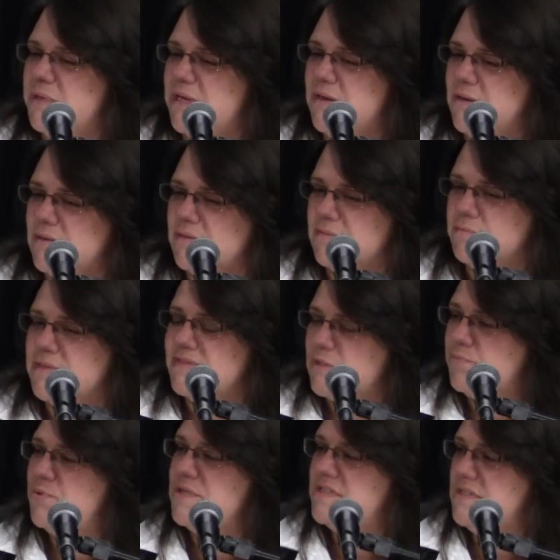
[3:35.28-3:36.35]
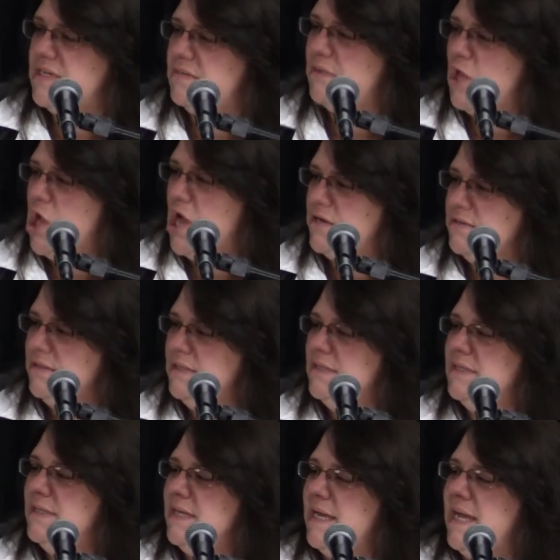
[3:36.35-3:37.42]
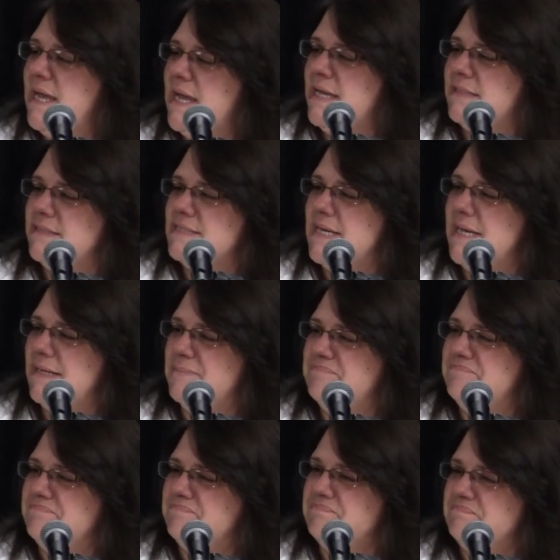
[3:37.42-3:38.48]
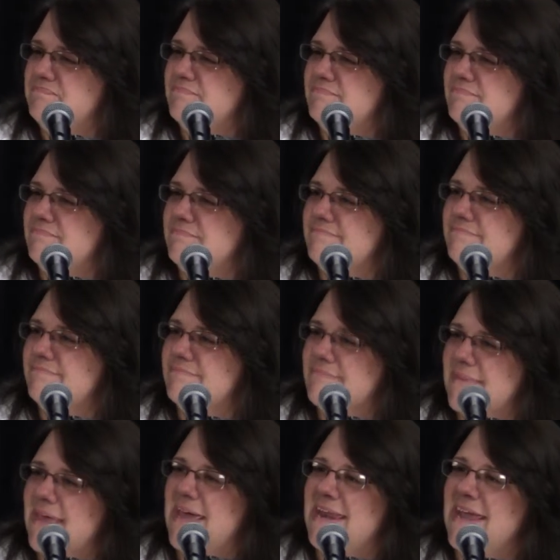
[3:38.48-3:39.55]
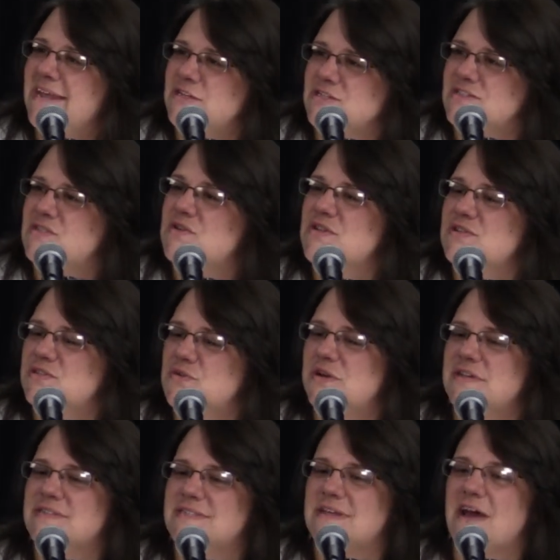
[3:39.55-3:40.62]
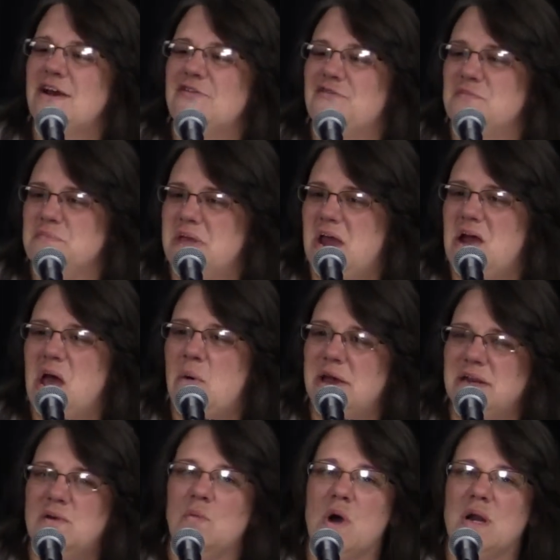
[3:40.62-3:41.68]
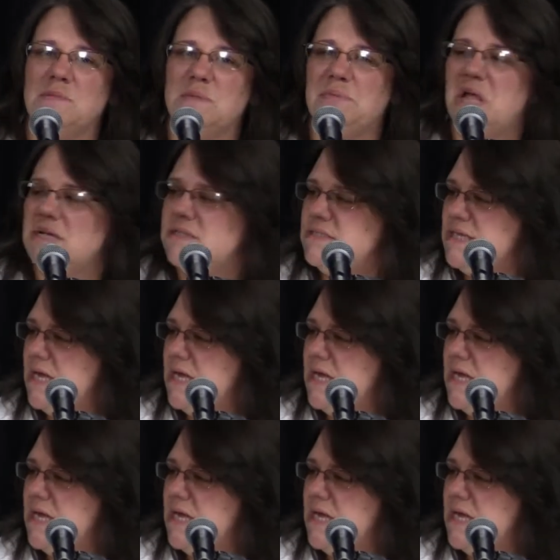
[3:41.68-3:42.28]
being Mr. Pristine Lawn. And it just sort of started from there, how I didn't want him to pluck the